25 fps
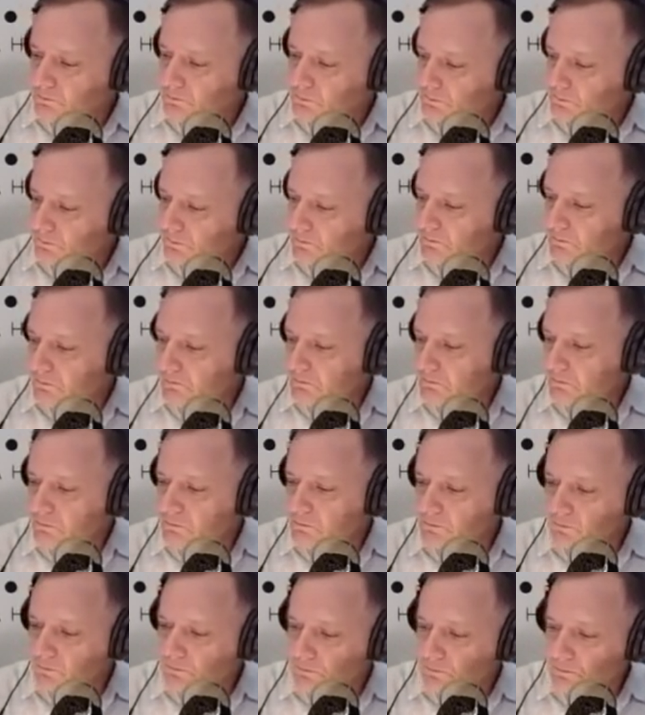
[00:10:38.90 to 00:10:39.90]

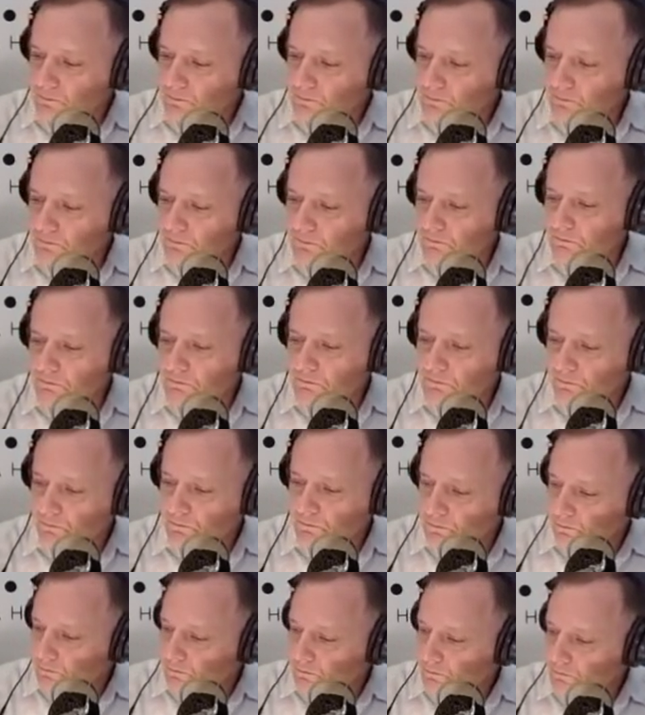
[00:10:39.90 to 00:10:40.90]

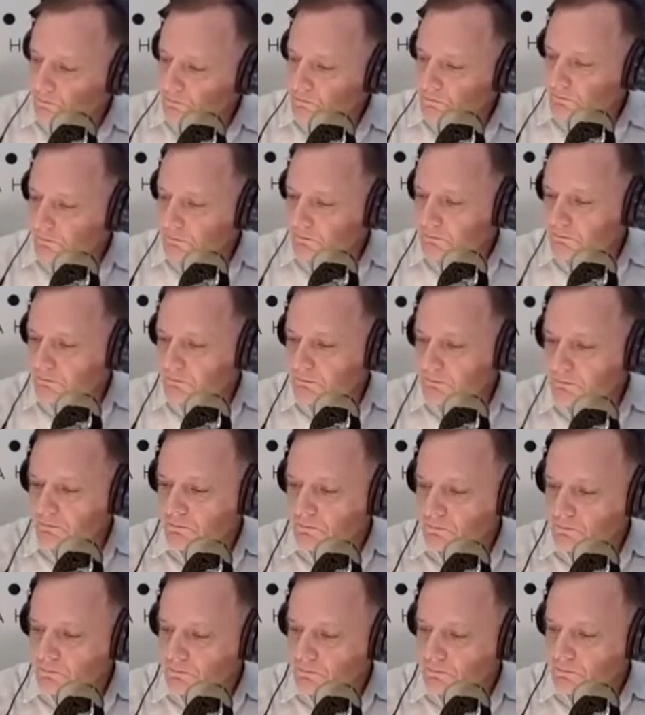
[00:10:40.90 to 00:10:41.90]

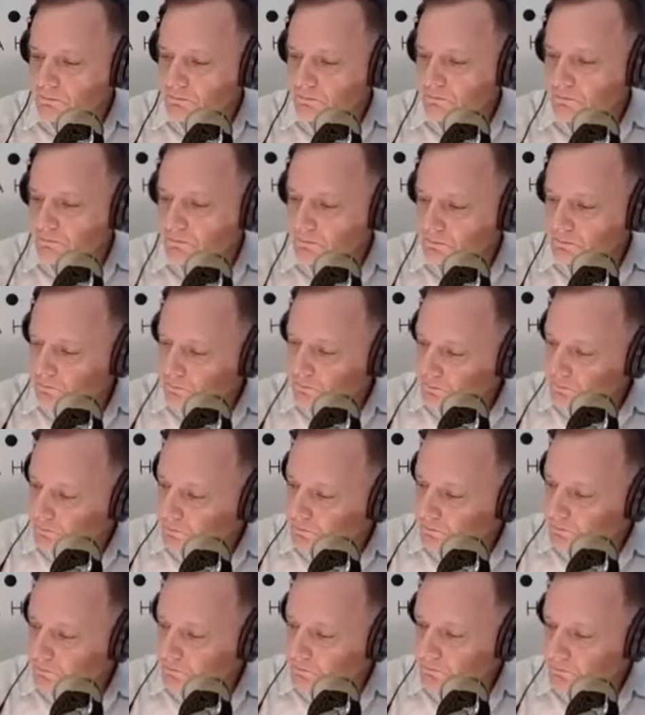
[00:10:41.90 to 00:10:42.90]

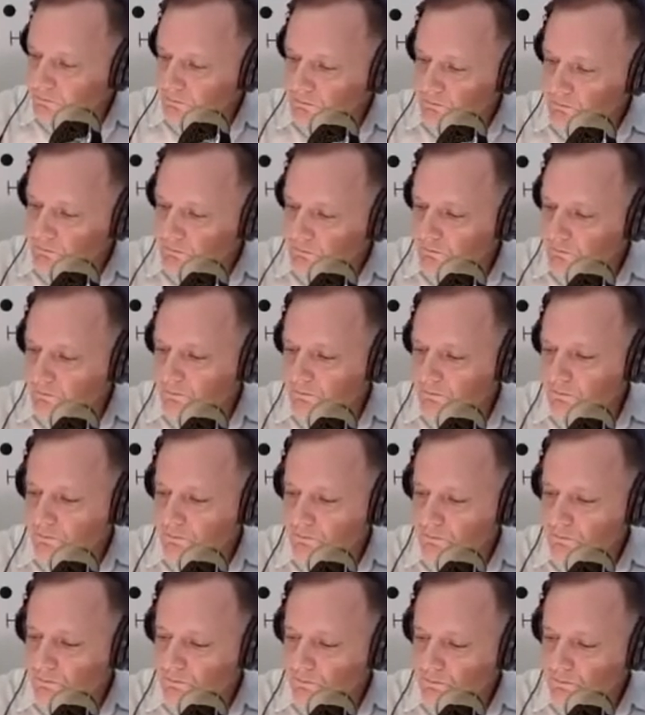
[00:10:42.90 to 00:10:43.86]
(not speaking)